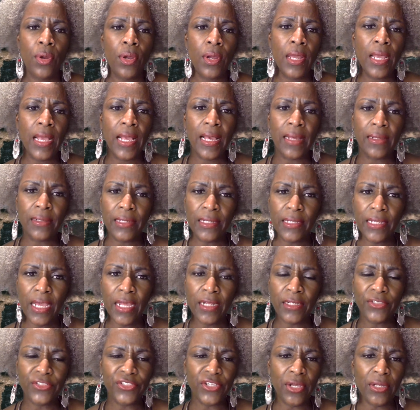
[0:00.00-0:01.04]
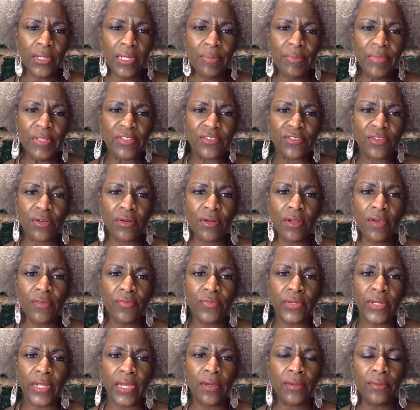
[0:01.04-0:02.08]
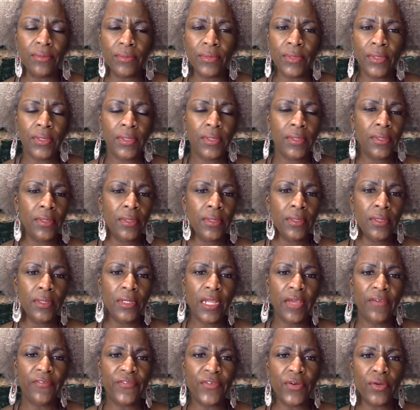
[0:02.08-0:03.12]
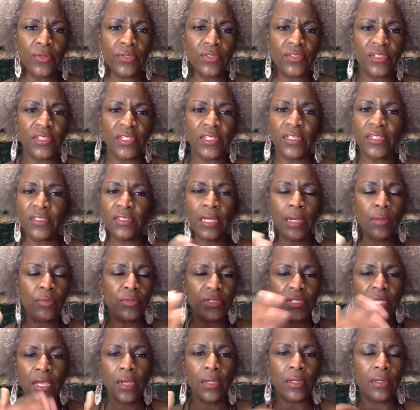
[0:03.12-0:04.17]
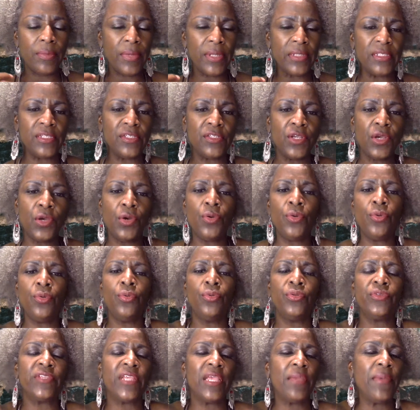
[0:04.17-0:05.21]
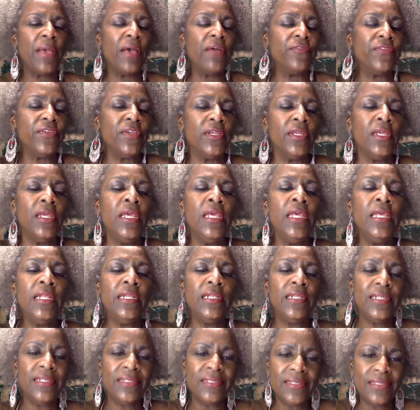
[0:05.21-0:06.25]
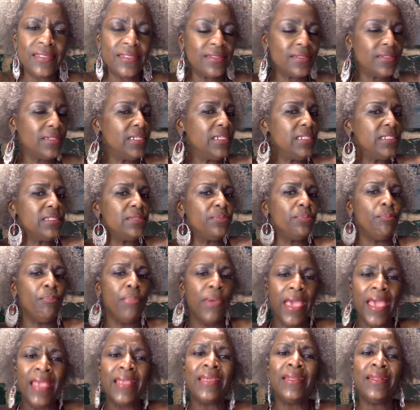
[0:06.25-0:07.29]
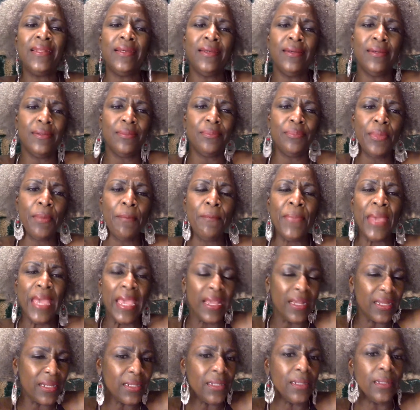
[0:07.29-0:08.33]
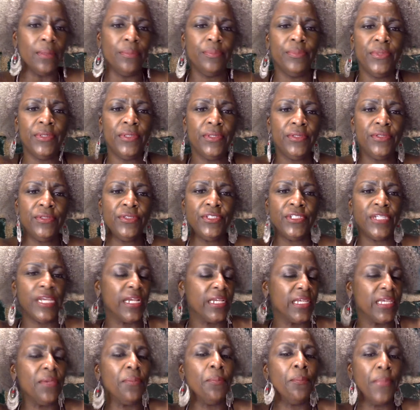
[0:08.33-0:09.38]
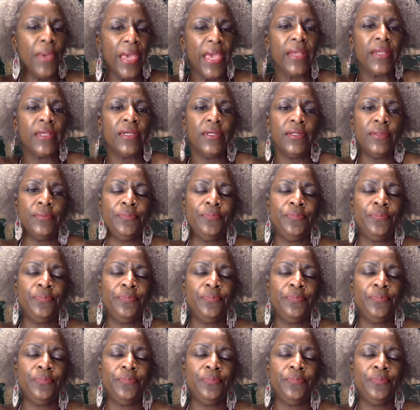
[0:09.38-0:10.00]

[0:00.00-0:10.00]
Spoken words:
how did y'all let me start off without not focusing? Because I was talking about this whole same outfit. Let's back it up. Back up, Jackie. Back up.